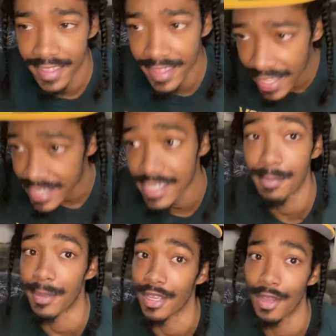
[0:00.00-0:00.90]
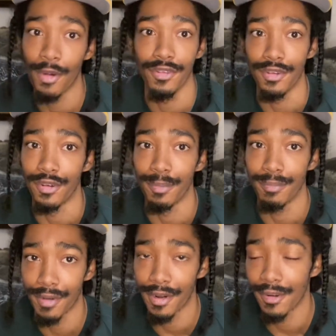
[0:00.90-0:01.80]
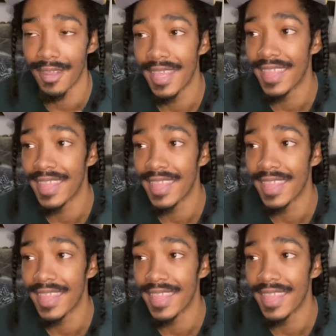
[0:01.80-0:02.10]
This has been going on, bro.